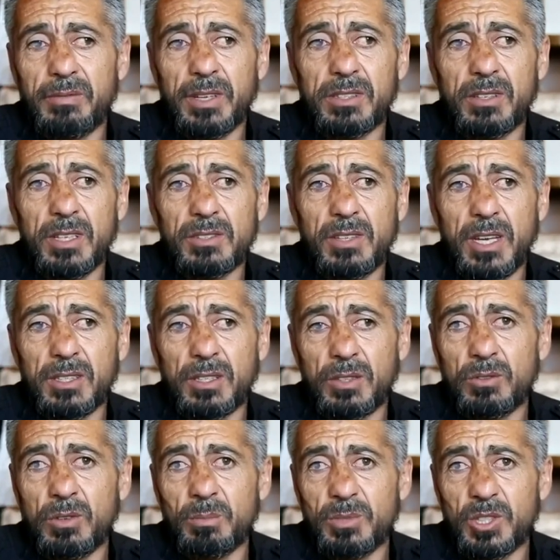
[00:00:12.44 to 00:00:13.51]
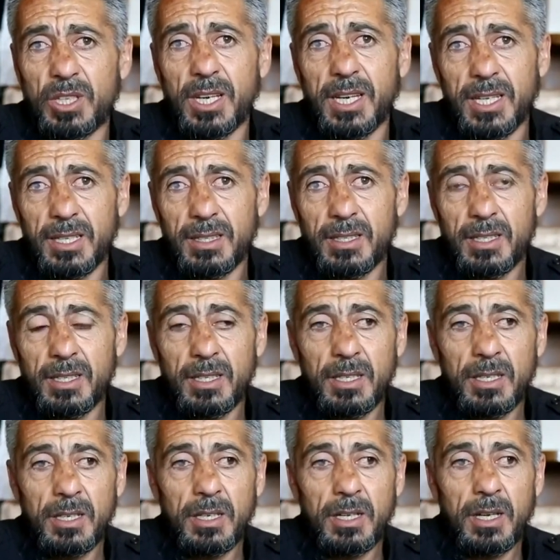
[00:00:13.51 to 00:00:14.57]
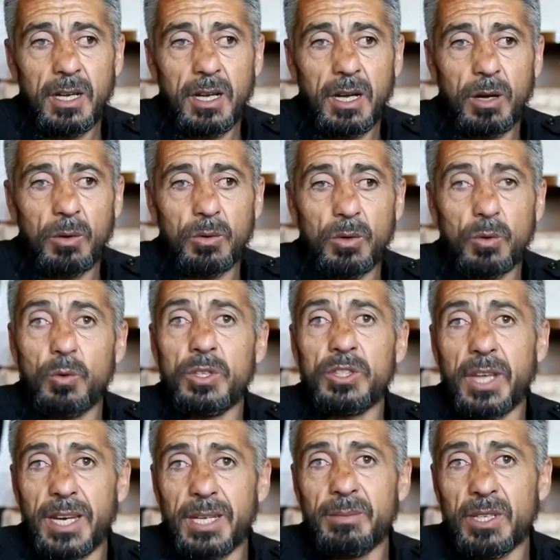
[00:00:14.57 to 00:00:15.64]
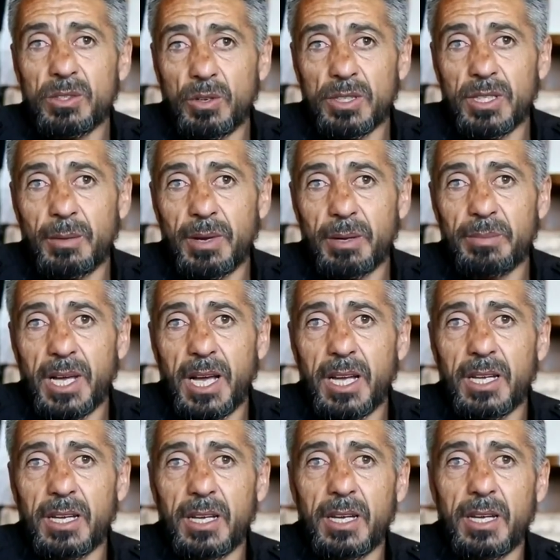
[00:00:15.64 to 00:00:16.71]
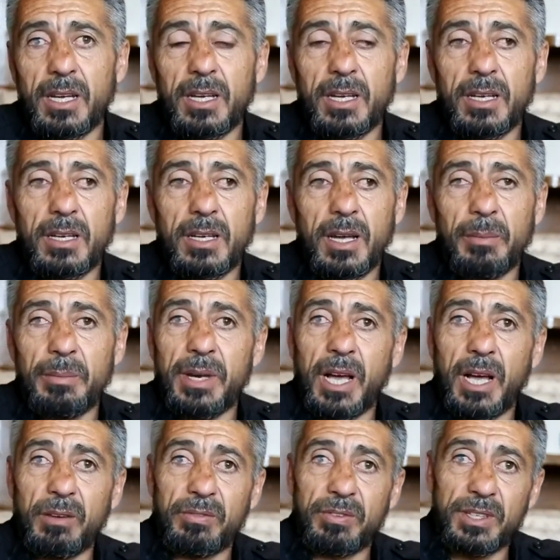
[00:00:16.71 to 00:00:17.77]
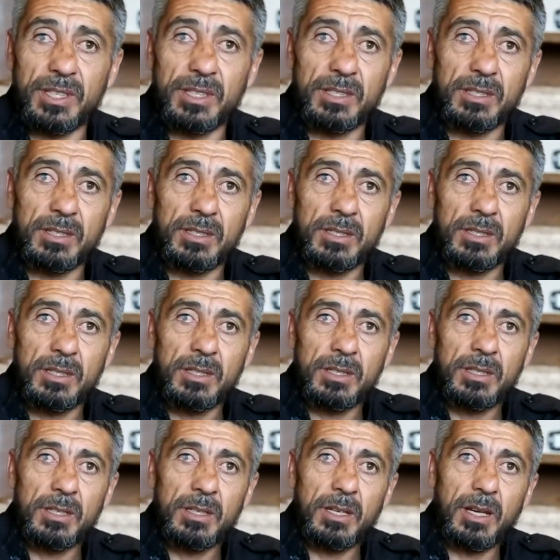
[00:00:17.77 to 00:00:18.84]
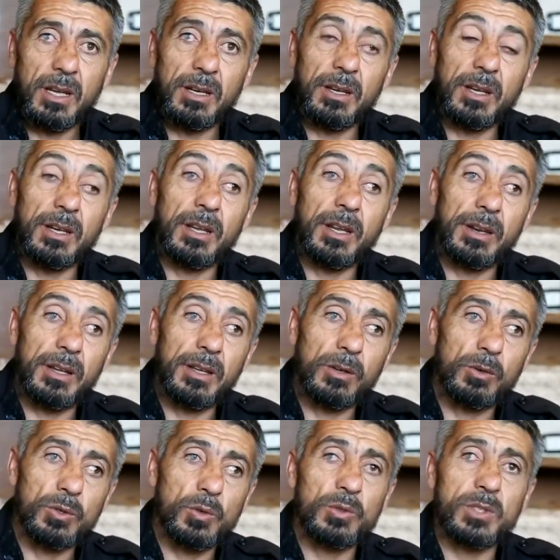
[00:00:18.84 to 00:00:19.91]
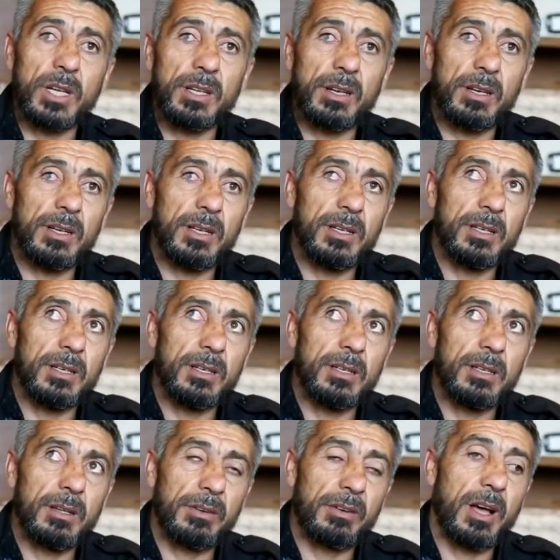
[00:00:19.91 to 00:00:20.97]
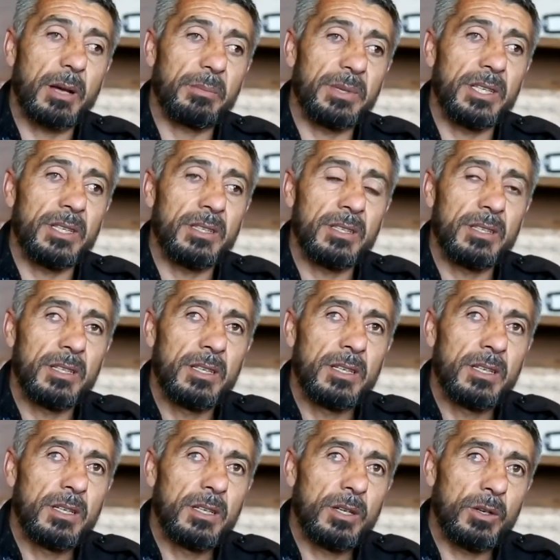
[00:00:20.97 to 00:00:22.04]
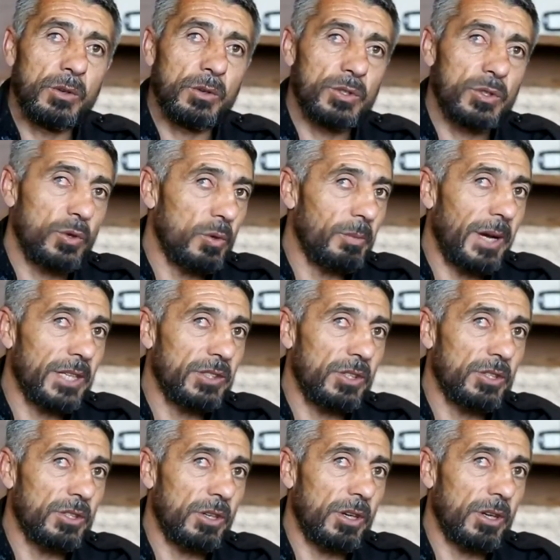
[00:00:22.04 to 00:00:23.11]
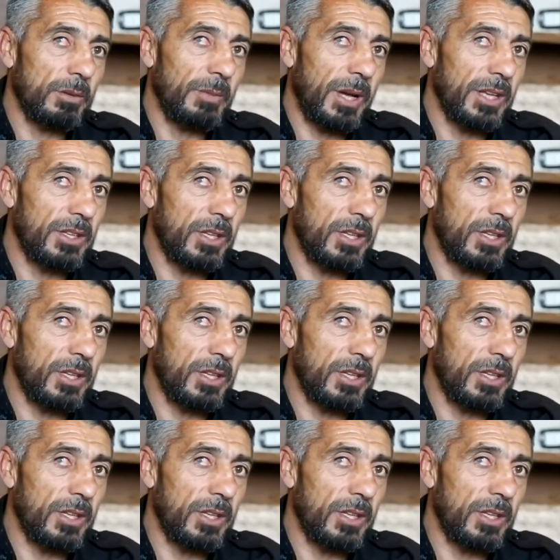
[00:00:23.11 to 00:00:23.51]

At the start of the revolution, we tried to keep away from them and not have any problems. But the YPG didn't accept anyone from Afrin joining the Free Syrian Army and joining the revolution.